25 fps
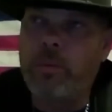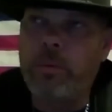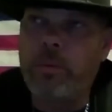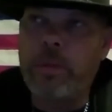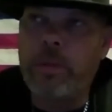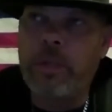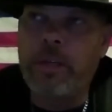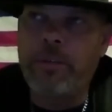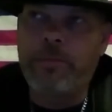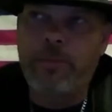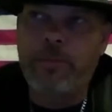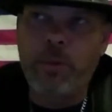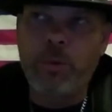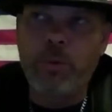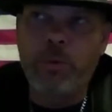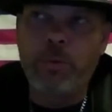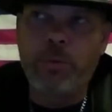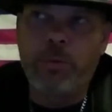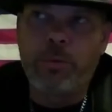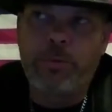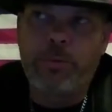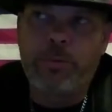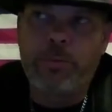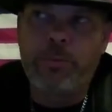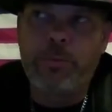if
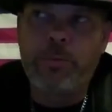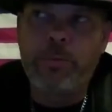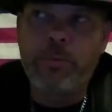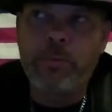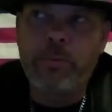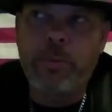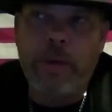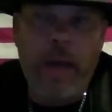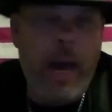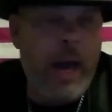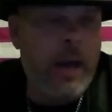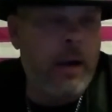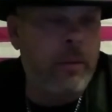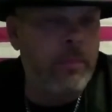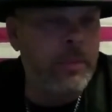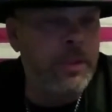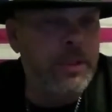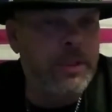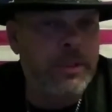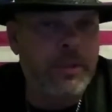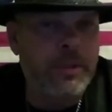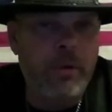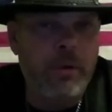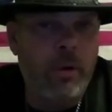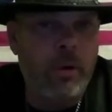you've got them in
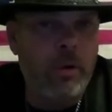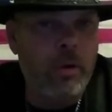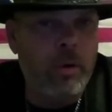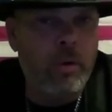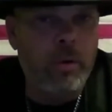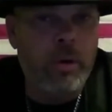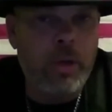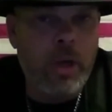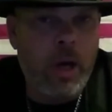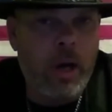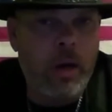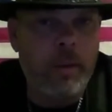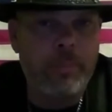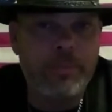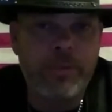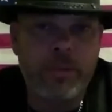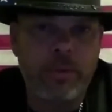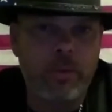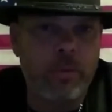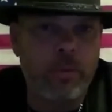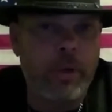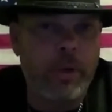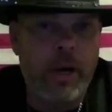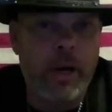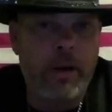solo cups or
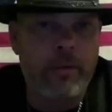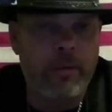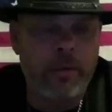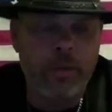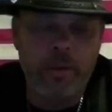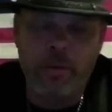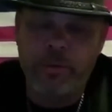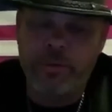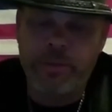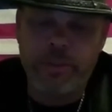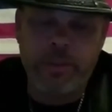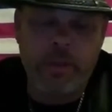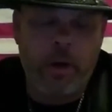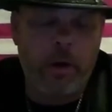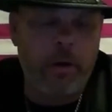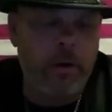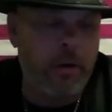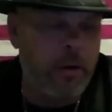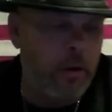whatever you've started